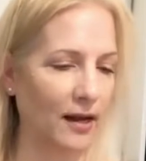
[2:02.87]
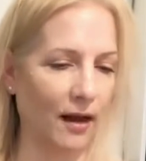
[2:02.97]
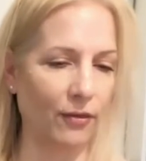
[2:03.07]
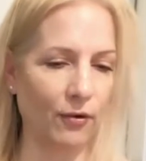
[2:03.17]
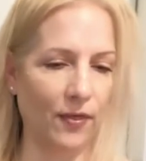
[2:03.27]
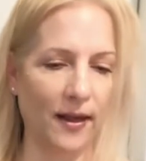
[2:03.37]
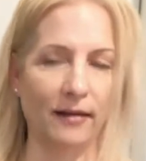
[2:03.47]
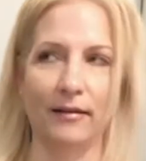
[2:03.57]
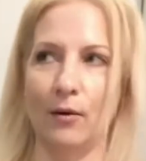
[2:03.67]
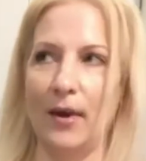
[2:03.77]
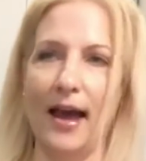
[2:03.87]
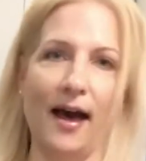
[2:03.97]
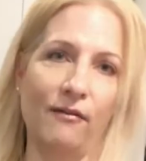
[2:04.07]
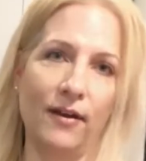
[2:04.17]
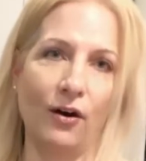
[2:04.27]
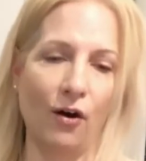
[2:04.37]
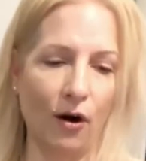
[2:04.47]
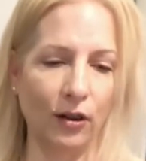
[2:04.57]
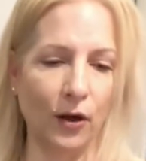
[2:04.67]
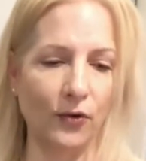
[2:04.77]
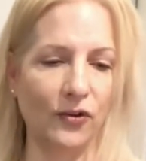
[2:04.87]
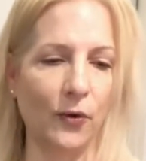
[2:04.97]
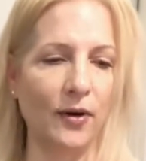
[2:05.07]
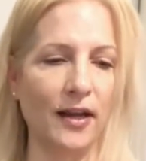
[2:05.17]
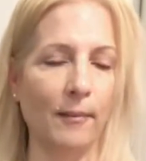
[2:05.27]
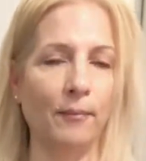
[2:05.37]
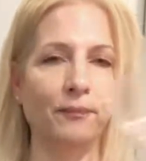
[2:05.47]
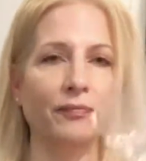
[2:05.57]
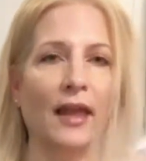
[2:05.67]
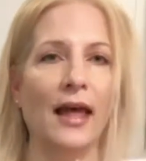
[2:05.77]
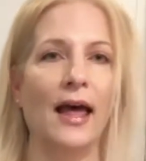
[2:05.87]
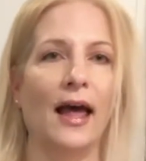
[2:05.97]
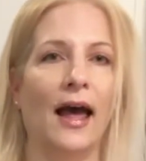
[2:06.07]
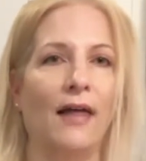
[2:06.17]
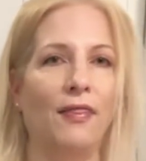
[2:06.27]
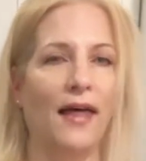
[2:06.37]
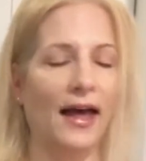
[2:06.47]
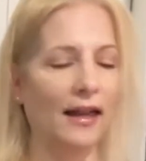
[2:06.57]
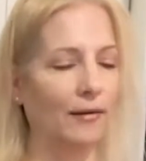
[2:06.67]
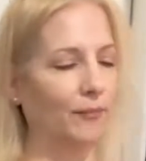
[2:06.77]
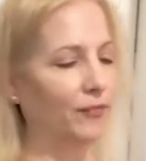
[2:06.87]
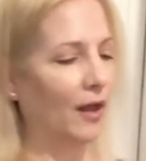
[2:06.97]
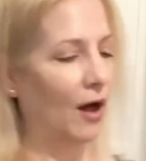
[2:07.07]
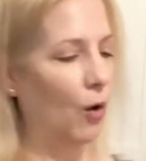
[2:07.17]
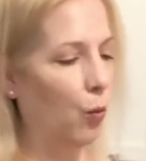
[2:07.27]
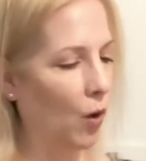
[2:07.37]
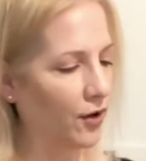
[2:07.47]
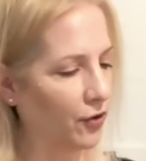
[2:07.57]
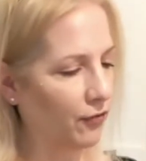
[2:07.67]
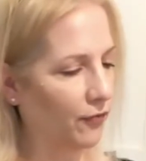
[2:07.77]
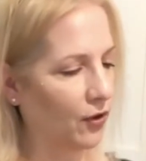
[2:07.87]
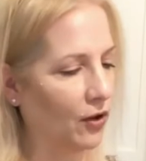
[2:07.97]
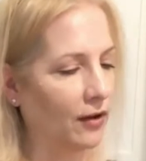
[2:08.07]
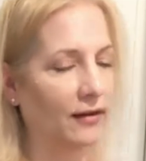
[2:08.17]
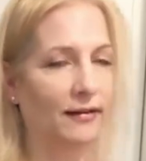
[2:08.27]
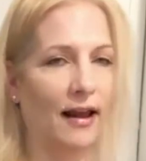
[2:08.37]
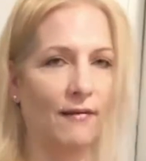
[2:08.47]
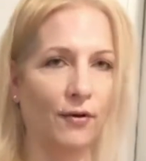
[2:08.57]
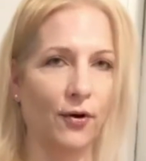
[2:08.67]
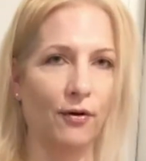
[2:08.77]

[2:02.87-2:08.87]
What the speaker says: other things that we have here are low sodium. And then a wonderful savior